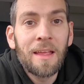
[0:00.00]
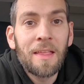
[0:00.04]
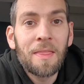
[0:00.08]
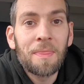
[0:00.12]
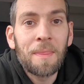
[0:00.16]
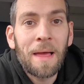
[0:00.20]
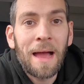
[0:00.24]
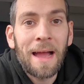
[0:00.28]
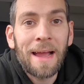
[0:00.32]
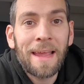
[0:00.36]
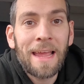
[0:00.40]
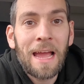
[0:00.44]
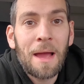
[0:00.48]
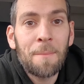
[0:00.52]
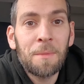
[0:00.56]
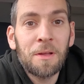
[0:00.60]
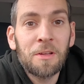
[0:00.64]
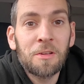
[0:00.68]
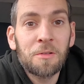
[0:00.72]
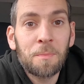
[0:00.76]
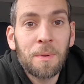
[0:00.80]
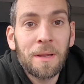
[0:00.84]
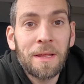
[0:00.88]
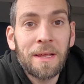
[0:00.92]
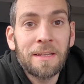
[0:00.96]
That can be
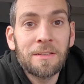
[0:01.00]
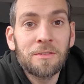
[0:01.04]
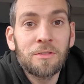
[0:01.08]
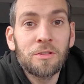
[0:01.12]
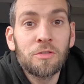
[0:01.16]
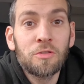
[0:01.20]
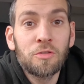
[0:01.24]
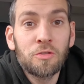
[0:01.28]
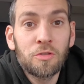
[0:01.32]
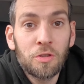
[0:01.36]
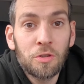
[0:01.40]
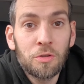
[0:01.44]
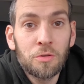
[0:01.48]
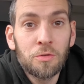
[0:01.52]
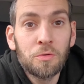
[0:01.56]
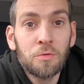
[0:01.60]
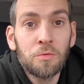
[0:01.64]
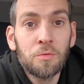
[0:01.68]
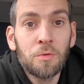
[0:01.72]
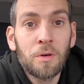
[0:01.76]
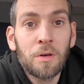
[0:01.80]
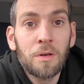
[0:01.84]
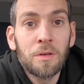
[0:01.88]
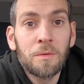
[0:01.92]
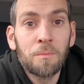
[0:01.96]
split into
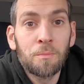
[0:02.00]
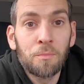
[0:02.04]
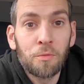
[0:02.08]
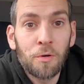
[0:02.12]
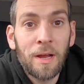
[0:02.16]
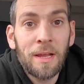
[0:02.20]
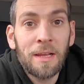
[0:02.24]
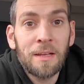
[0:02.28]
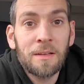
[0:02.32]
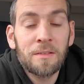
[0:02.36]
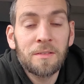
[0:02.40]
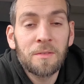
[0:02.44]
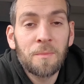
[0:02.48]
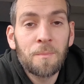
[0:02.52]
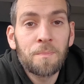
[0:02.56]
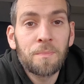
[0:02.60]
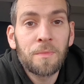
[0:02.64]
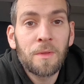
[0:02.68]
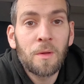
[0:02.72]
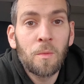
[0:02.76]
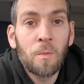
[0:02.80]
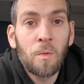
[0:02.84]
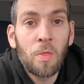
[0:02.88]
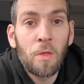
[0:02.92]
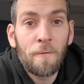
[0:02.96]
2 breaks,
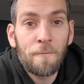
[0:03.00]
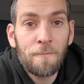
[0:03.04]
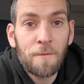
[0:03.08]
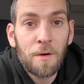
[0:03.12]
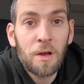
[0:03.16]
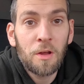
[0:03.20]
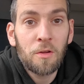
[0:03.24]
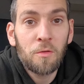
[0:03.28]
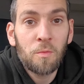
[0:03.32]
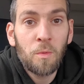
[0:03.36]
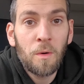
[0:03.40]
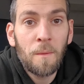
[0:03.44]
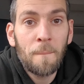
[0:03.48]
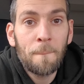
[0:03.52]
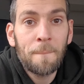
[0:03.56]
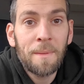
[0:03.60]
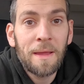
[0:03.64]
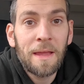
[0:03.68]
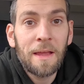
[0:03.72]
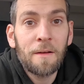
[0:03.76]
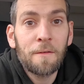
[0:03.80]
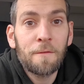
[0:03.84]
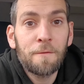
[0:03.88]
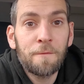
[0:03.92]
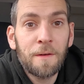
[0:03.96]
the first one
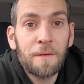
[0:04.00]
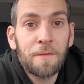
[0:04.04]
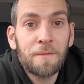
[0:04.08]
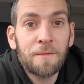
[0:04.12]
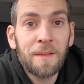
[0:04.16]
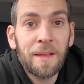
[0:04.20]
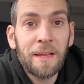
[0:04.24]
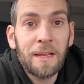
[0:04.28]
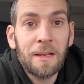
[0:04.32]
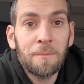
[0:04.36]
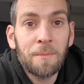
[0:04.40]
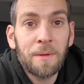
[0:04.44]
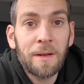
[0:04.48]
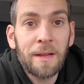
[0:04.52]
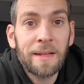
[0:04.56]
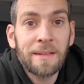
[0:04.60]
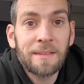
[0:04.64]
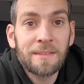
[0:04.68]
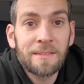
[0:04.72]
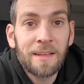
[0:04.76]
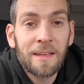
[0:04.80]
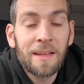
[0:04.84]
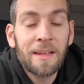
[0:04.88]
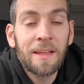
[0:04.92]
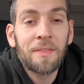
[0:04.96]
being 15
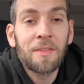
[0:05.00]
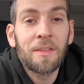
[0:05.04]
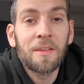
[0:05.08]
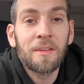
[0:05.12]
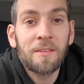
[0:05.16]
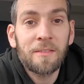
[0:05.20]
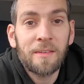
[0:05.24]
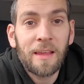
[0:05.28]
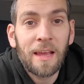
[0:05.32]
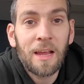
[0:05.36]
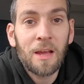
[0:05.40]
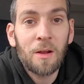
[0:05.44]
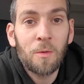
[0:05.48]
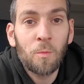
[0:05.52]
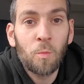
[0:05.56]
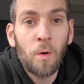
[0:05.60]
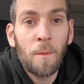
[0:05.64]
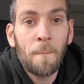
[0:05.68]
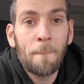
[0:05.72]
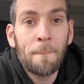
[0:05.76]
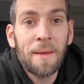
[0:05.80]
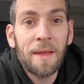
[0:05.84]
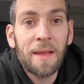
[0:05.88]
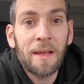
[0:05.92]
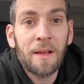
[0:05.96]
minutes, the second
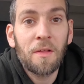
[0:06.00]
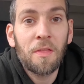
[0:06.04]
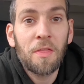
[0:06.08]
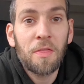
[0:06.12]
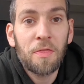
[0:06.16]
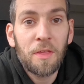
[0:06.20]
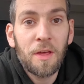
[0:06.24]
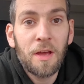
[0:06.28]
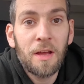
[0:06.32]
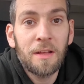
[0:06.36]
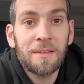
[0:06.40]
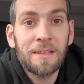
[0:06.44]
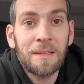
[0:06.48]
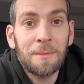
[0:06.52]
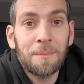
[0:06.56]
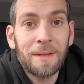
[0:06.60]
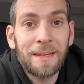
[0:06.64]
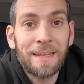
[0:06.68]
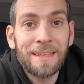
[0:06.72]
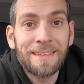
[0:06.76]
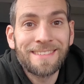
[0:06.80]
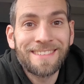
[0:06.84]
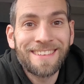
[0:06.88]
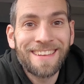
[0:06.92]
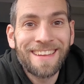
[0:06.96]
one being 30
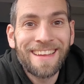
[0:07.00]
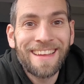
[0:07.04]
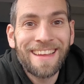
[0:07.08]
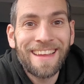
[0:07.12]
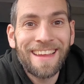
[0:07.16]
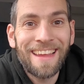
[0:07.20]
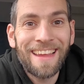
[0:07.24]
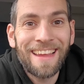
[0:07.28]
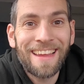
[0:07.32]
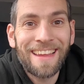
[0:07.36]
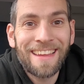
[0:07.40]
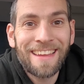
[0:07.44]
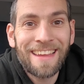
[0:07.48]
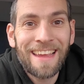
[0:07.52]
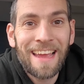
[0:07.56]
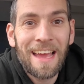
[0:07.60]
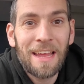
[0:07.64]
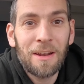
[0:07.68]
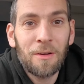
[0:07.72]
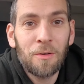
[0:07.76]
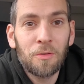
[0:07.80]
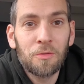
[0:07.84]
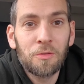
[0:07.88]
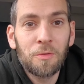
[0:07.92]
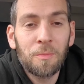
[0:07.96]
minutes. It
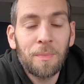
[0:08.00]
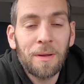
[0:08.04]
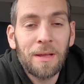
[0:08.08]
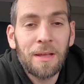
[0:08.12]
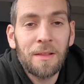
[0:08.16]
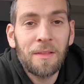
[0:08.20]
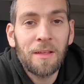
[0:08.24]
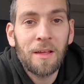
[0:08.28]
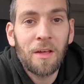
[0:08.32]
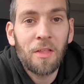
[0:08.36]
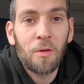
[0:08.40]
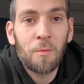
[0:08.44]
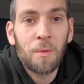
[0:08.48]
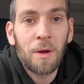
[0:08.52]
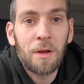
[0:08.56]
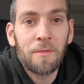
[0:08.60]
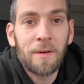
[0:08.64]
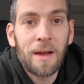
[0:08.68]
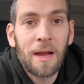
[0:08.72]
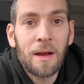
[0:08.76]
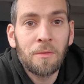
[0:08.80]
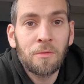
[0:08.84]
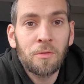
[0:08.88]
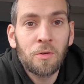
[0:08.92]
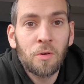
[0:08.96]
cannot be the other way
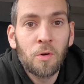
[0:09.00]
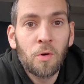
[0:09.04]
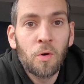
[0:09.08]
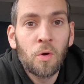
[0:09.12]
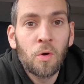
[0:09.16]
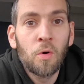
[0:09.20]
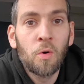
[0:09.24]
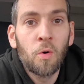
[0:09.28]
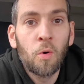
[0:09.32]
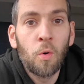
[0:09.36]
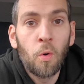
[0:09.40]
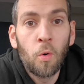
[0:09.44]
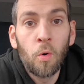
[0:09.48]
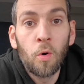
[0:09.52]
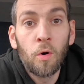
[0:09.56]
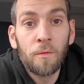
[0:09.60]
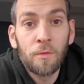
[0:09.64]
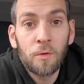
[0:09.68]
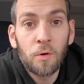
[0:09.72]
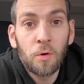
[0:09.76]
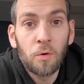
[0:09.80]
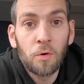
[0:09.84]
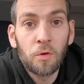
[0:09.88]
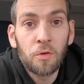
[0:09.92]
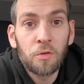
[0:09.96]
around, or of
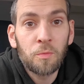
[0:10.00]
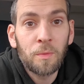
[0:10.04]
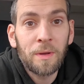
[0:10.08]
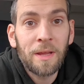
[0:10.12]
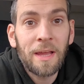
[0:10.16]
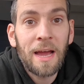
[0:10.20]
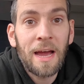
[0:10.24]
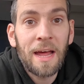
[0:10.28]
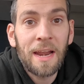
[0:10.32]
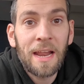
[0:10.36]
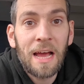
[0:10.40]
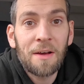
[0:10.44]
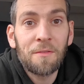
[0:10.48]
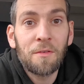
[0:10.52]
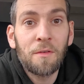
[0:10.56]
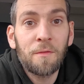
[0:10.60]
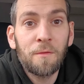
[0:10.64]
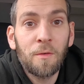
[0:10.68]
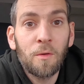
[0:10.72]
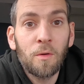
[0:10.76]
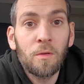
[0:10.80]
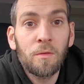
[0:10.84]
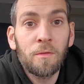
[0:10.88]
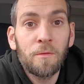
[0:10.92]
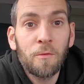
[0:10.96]
course we can have a
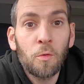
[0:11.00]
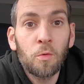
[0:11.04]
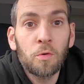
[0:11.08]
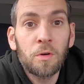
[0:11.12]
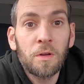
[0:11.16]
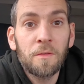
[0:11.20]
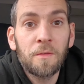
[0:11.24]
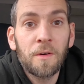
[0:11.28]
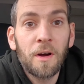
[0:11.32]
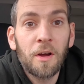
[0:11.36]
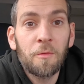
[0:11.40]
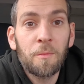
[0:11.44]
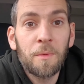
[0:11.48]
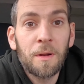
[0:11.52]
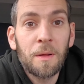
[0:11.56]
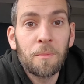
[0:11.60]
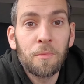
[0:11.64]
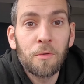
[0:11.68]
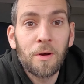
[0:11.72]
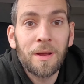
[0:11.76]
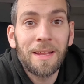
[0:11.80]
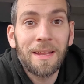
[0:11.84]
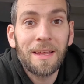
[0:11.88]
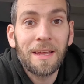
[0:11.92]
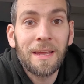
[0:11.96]
full 45-minute
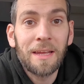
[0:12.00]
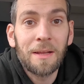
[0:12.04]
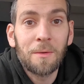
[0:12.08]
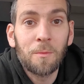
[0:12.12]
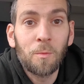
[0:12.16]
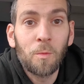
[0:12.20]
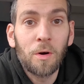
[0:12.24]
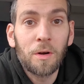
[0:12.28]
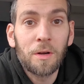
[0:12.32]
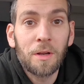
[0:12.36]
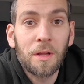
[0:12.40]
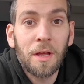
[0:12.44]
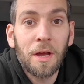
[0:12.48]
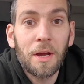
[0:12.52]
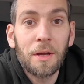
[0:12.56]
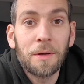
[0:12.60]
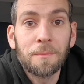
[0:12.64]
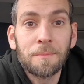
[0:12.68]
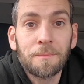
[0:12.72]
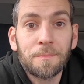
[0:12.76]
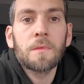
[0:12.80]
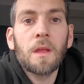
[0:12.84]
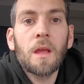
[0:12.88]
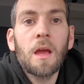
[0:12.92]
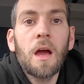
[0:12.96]
break in one go.
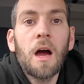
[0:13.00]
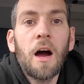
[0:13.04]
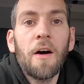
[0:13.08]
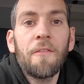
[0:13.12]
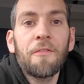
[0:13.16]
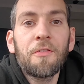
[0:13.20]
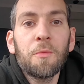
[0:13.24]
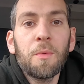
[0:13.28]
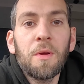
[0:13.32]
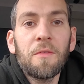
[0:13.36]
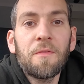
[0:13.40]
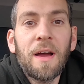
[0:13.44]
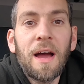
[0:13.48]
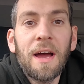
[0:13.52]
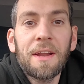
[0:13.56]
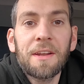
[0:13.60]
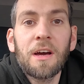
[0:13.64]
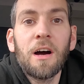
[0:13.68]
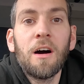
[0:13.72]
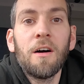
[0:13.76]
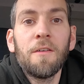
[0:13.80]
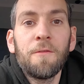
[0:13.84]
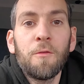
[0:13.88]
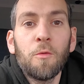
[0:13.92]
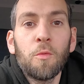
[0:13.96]
After we've had
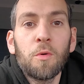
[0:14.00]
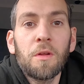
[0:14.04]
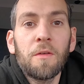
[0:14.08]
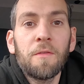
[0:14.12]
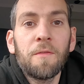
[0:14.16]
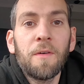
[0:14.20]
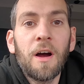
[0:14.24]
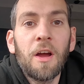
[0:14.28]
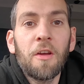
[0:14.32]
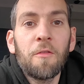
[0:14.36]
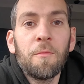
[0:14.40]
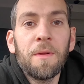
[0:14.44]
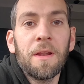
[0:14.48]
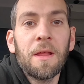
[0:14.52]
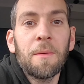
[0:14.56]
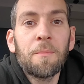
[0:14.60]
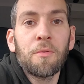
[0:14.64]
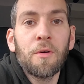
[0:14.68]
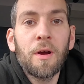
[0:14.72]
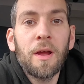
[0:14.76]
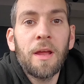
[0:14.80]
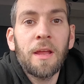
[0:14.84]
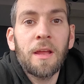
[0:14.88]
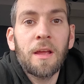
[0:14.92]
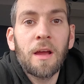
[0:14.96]
our 45-minute
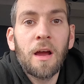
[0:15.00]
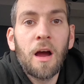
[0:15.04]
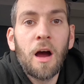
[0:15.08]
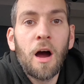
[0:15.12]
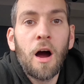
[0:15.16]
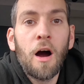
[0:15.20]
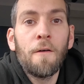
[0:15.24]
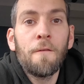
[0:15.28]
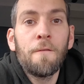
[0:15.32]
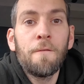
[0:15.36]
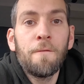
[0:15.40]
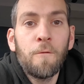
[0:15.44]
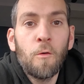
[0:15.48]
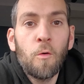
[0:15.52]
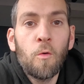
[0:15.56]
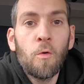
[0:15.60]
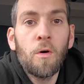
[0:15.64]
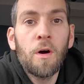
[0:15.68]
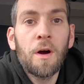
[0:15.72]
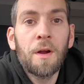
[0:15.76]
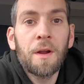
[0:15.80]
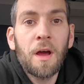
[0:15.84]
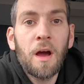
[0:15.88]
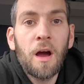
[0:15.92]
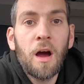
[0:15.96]
break, our
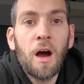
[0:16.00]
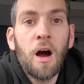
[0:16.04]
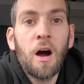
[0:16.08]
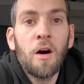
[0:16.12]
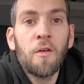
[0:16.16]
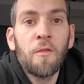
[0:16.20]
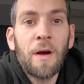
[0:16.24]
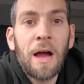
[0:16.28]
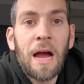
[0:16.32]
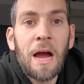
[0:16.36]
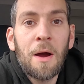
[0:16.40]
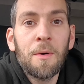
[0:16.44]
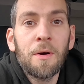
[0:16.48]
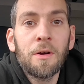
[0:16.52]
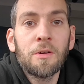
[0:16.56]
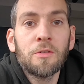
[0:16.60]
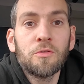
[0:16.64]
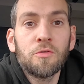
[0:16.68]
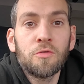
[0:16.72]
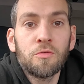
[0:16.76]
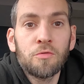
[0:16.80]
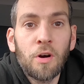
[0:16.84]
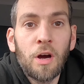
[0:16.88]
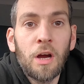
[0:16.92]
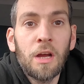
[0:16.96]
4.5 hour
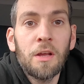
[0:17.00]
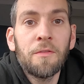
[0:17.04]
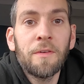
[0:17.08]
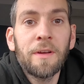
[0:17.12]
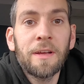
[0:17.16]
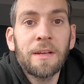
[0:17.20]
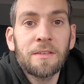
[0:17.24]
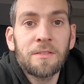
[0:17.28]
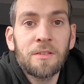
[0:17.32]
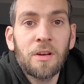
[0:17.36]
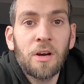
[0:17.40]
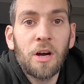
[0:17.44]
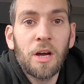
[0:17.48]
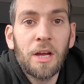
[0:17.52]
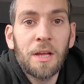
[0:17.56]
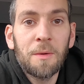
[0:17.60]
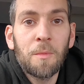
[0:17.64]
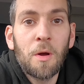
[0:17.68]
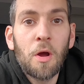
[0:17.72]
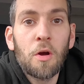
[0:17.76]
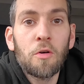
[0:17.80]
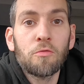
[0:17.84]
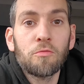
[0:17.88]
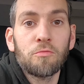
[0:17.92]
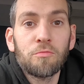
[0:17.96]
driving time
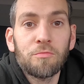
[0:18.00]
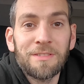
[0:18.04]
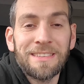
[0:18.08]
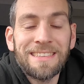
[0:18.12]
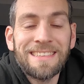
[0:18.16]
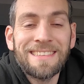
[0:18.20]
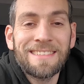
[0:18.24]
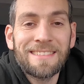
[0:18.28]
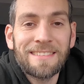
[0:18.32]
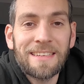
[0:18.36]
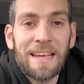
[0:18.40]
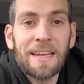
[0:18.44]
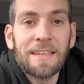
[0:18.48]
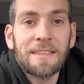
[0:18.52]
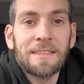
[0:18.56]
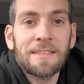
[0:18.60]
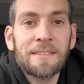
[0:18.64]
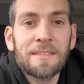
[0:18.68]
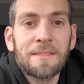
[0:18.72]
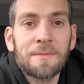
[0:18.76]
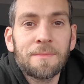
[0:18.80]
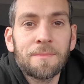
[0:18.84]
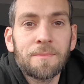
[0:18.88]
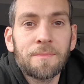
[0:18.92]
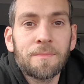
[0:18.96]

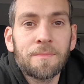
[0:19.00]
resets.